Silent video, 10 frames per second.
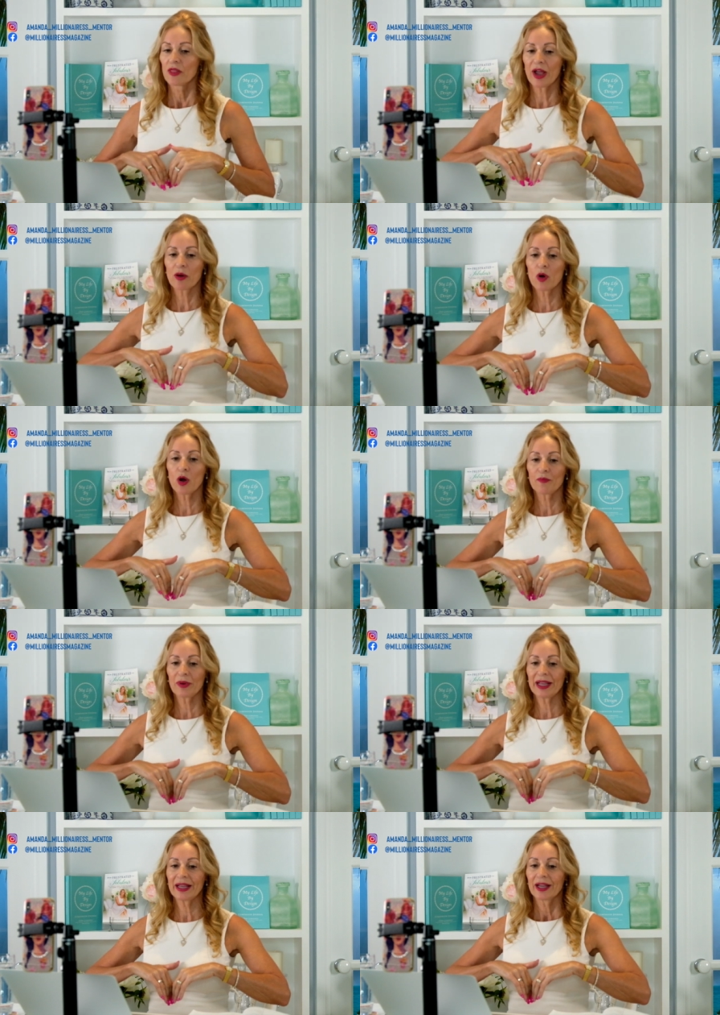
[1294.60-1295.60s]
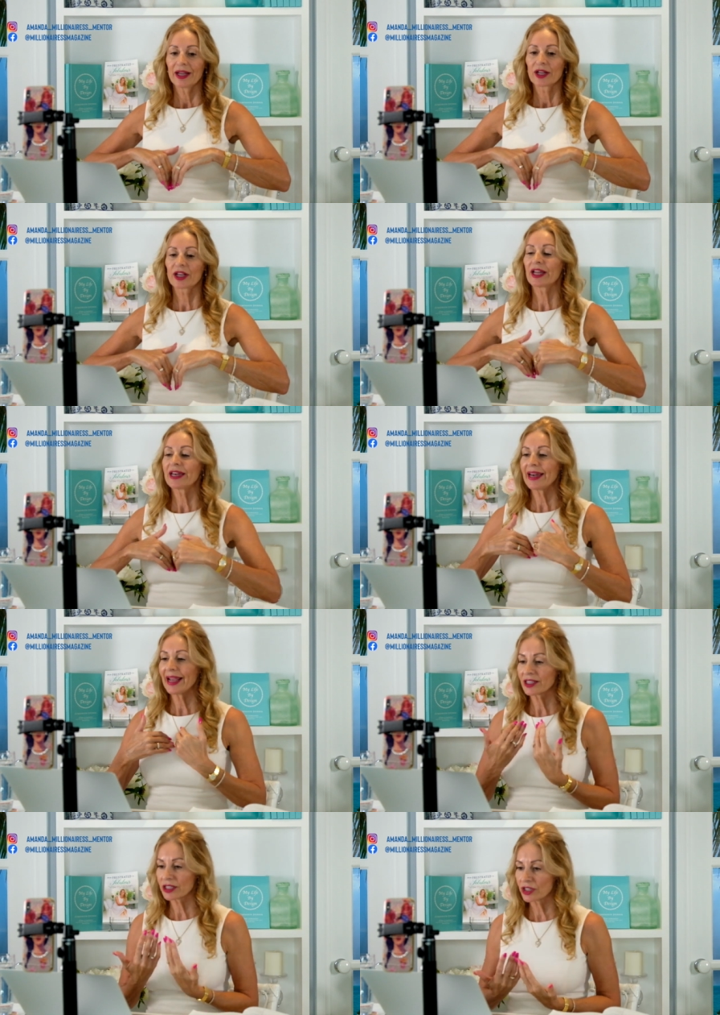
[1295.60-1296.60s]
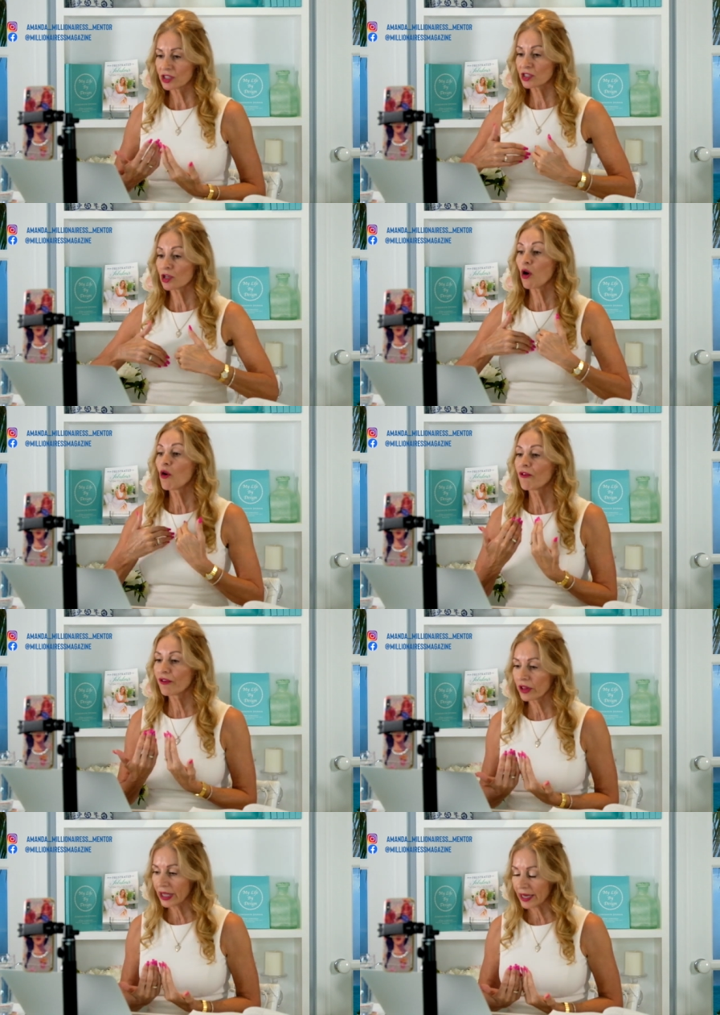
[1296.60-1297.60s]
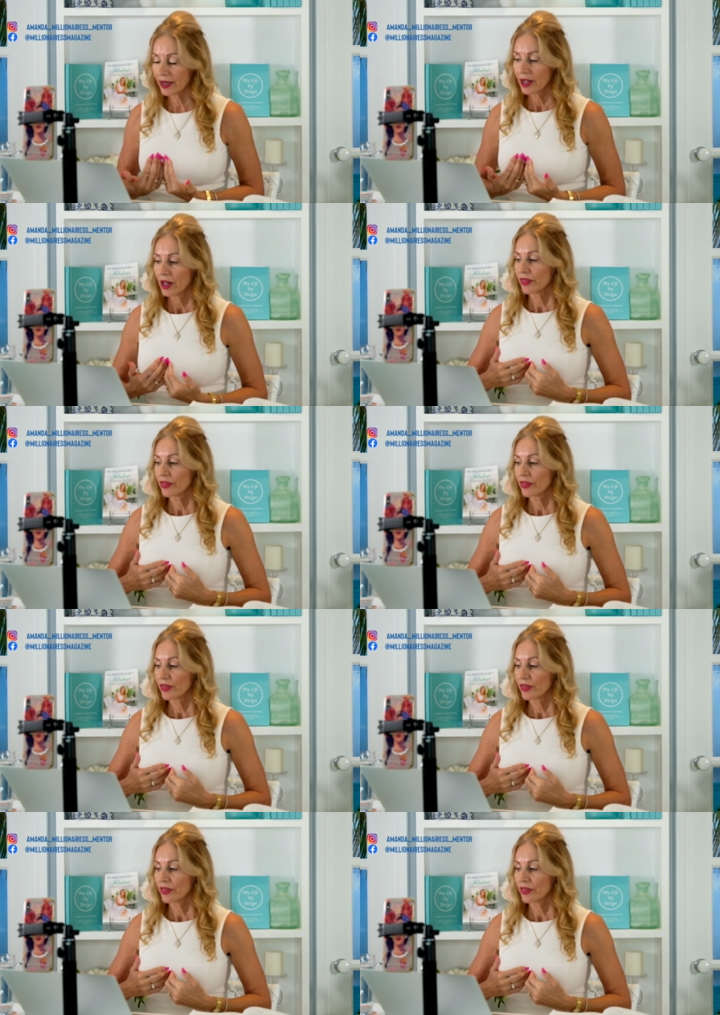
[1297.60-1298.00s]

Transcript: They won't be connected soulfully.